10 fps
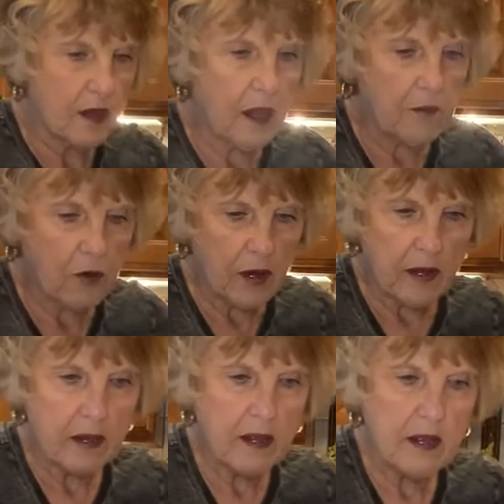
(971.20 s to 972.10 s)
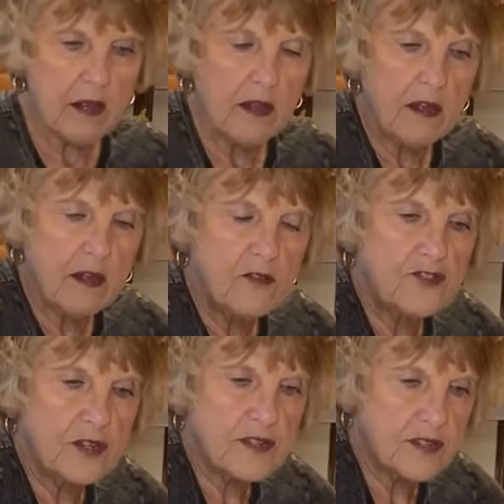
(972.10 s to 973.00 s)
I'm going to
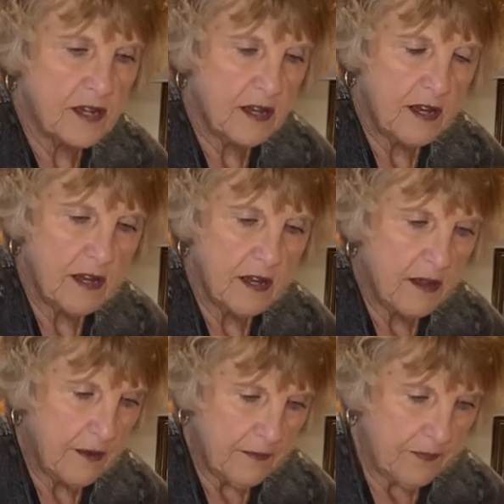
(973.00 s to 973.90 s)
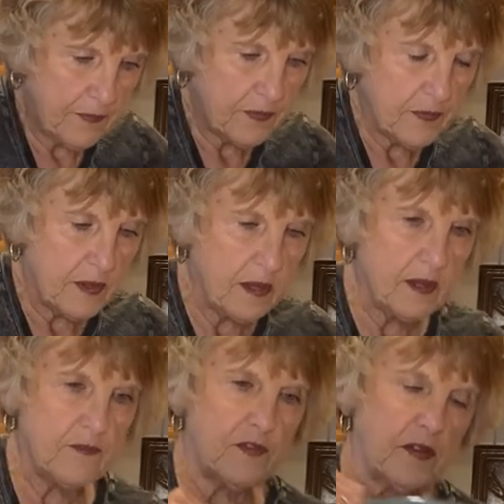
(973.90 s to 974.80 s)
just
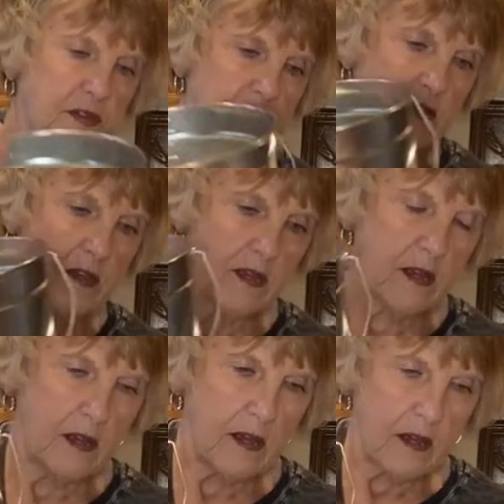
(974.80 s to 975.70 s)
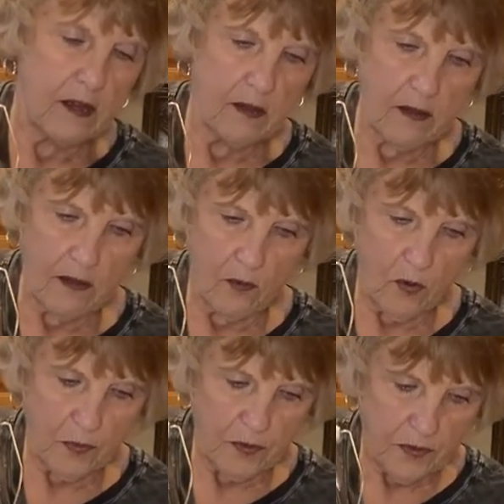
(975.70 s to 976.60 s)
lift this.
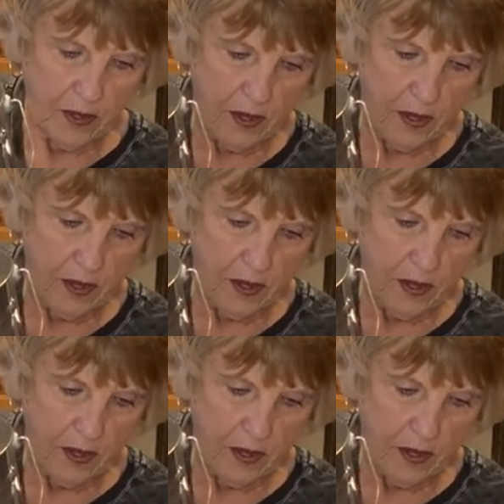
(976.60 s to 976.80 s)
Whoops.